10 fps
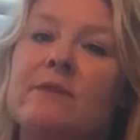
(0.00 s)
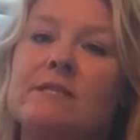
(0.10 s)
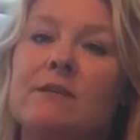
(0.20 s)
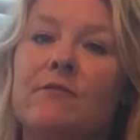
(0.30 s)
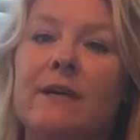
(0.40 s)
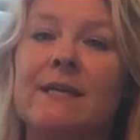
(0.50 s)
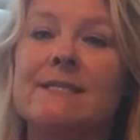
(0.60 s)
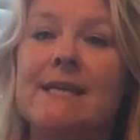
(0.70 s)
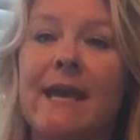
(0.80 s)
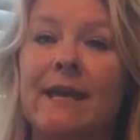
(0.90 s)
the different
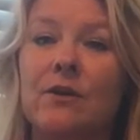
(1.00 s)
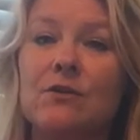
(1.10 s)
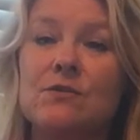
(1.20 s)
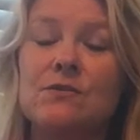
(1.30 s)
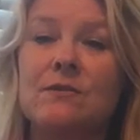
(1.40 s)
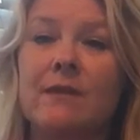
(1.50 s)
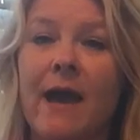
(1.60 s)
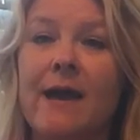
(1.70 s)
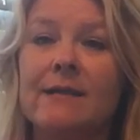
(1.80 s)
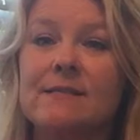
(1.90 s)
containers
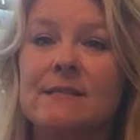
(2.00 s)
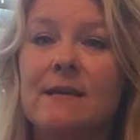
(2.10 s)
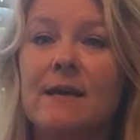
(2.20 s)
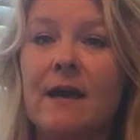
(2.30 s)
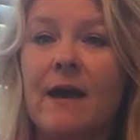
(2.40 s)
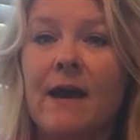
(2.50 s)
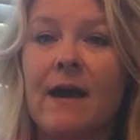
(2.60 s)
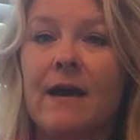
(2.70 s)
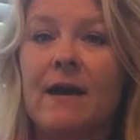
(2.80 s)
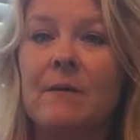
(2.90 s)
that
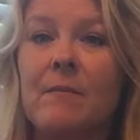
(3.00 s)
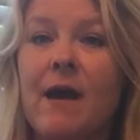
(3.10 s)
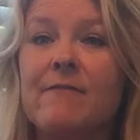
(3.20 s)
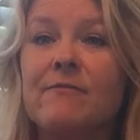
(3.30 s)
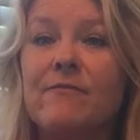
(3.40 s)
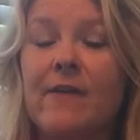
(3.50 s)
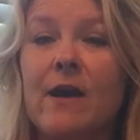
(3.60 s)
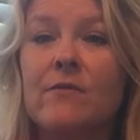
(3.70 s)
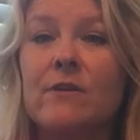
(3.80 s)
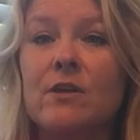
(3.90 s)
I've
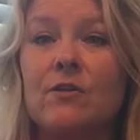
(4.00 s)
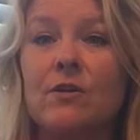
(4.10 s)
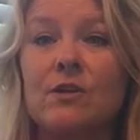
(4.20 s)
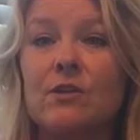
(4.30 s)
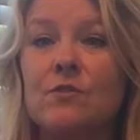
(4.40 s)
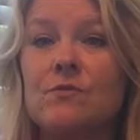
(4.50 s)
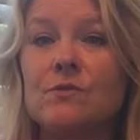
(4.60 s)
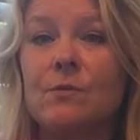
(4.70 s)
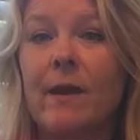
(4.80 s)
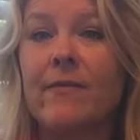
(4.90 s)
found that you can use
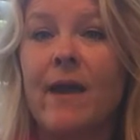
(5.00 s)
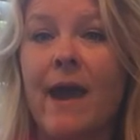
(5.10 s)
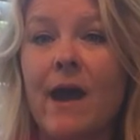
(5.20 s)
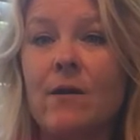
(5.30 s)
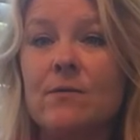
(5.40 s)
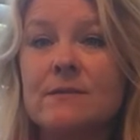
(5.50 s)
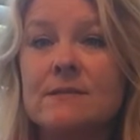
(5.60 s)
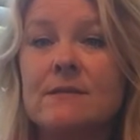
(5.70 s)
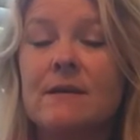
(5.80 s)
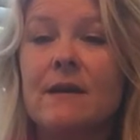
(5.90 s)
around the house.